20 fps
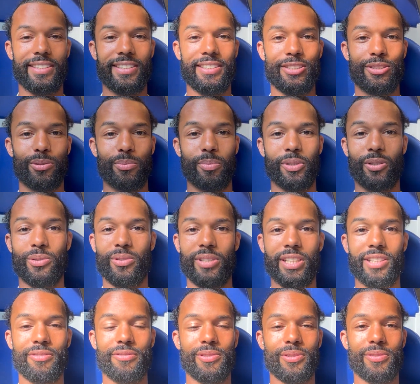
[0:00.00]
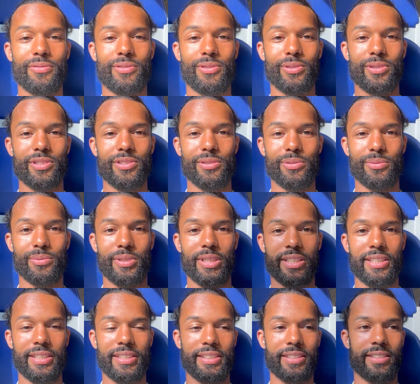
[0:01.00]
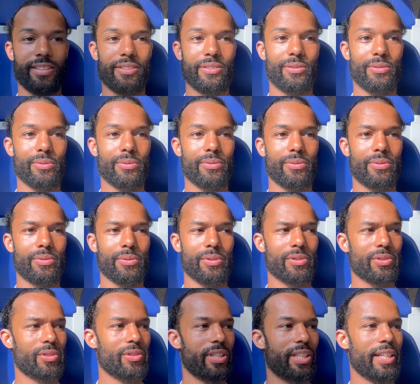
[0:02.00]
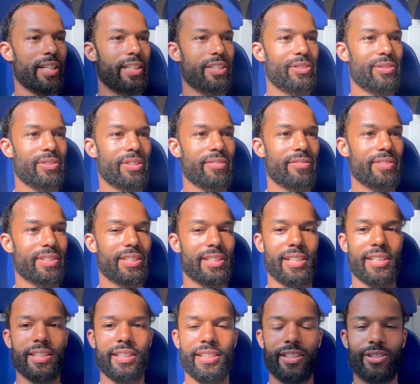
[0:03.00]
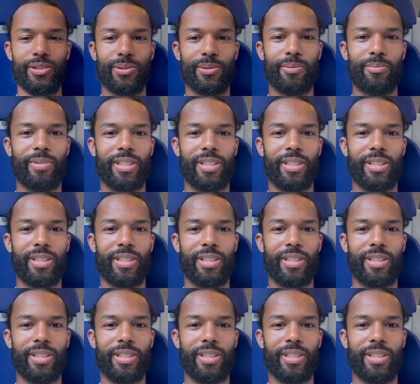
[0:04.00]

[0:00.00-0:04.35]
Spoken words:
Super grateful, of course, to also guide you and facilitate you,